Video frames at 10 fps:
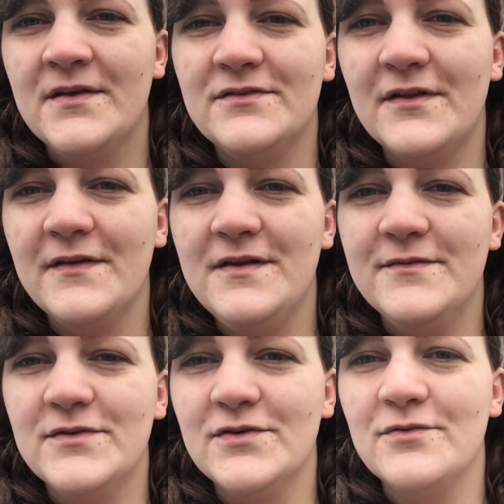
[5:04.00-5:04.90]
because the
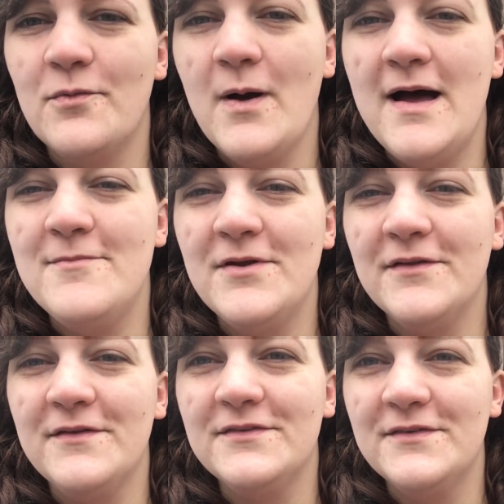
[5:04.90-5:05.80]
leaves are wet, but
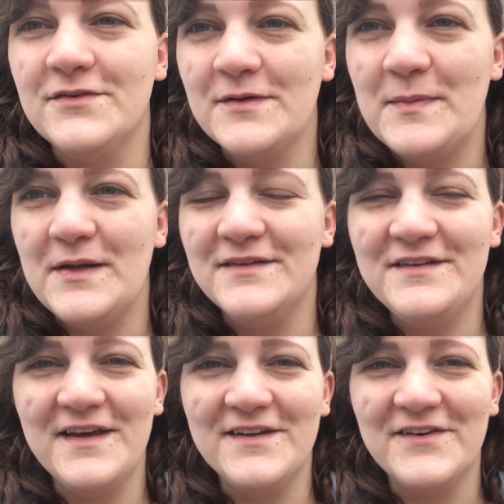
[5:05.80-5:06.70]
at least there's something to
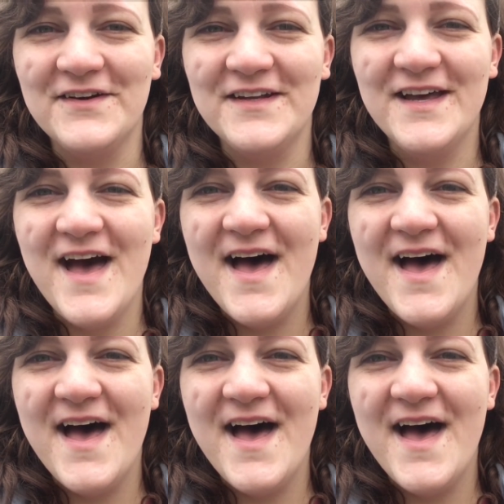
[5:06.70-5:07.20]
stand on.